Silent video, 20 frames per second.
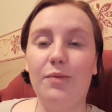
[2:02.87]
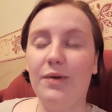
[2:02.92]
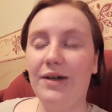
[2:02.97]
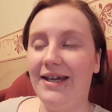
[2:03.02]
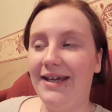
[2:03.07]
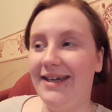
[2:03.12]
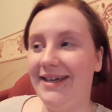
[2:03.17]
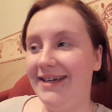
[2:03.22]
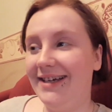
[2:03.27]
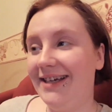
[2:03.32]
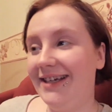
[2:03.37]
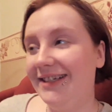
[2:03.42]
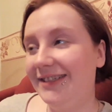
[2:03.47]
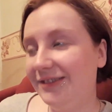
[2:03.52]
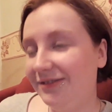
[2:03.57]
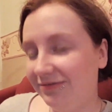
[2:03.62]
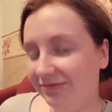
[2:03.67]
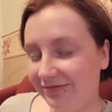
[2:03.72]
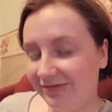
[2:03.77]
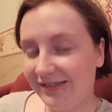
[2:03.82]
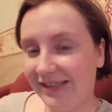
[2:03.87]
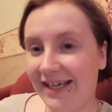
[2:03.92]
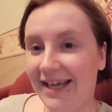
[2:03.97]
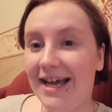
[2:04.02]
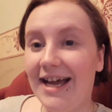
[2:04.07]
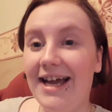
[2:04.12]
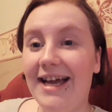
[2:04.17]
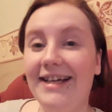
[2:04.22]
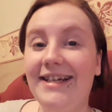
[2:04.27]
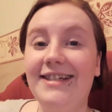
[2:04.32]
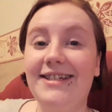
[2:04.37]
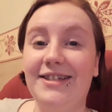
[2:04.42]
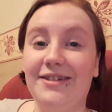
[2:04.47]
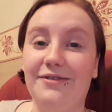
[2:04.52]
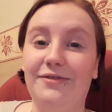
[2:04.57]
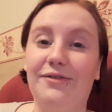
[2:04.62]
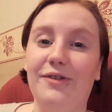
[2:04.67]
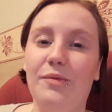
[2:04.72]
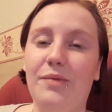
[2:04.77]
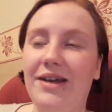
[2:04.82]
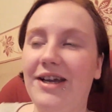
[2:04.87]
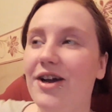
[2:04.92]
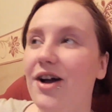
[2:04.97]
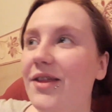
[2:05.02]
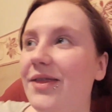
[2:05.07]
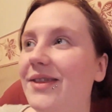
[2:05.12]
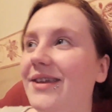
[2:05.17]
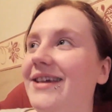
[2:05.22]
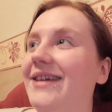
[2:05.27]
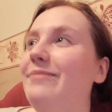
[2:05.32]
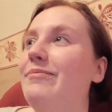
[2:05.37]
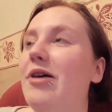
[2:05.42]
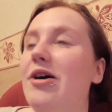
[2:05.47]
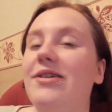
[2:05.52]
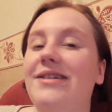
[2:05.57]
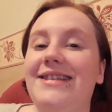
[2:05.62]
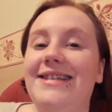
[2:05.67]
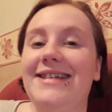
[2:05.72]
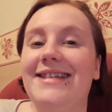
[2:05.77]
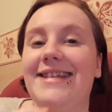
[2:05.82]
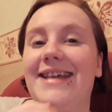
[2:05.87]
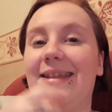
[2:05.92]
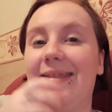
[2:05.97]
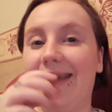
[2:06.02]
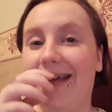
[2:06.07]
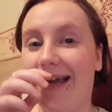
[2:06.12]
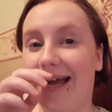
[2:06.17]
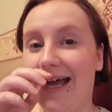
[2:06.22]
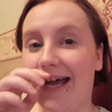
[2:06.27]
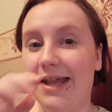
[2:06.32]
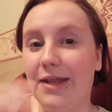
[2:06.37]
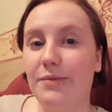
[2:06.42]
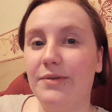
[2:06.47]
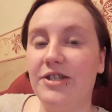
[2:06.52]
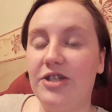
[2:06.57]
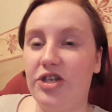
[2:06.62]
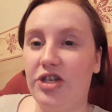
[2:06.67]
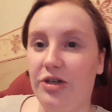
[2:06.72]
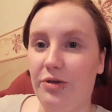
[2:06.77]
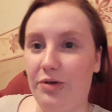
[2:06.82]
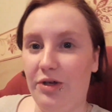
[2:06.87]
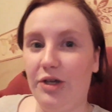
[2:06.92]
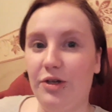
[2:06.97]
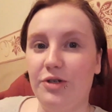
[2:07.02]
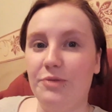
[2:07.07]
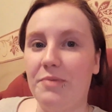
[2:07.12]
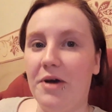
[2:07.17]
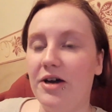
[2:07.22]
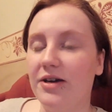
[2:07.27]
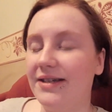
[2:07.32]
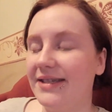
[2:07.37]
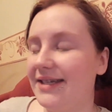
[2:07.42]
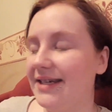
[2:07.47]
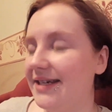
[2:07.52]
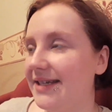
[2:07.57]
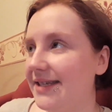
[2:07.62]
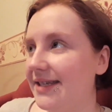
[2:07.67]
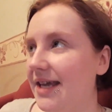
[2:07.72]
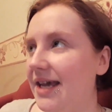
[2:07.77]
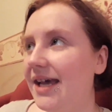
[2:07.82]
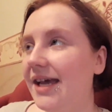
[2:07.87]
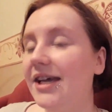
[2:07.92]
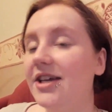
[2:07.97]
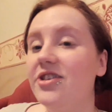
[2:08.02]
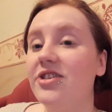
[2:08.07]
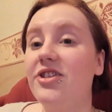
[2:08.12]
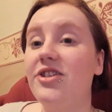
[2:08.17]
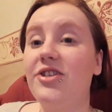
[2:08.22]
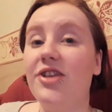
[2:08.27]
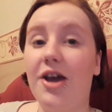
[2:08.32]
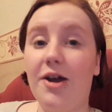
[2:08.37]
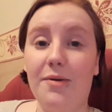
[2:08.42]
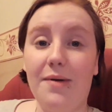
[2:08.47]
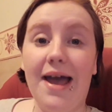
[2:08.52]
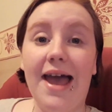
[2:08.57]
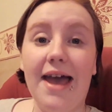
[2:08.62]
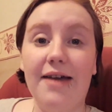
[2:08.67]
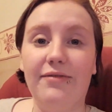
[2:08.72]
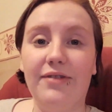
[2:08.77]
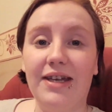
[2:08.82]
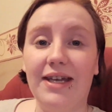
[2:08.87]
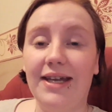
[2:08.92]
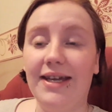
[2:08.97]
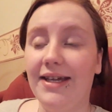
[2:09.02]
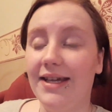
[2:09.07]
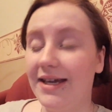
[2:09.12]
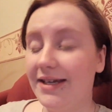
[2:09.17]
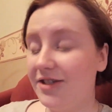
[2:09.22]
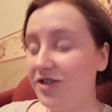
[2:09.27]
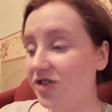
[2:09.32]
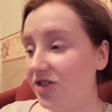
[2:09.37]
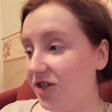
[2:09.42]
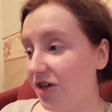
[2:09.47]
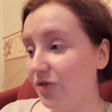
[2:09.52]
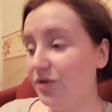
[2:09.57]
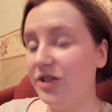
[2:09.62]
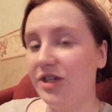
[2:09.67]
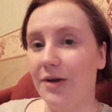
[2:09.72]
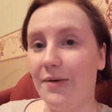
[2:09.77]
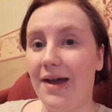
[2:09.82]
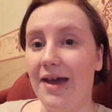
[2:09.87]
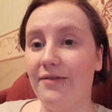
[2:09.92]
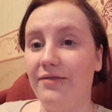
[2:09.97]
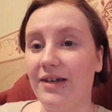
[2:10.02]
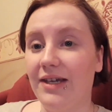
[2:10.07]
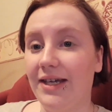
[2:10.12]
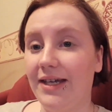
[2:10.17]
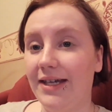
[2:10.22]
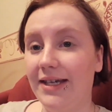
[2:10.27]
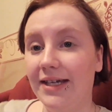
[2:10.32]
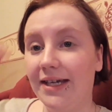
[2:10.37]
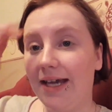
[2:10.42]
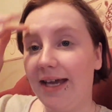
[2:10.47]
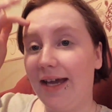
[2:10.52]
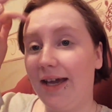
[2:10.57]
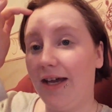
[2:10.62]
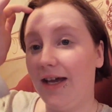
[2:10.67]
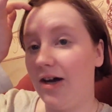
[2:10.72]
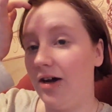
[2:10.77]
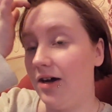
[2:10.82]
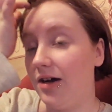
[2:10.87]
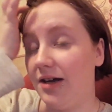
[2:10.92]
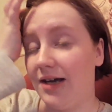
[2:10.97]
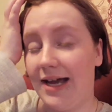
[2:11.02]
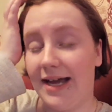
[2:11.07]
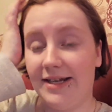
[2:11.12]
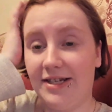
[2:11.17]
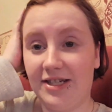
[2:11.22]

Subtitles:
we got the boxes in the car. There was 2 huge boxes, so heavy, so heavy. Oh,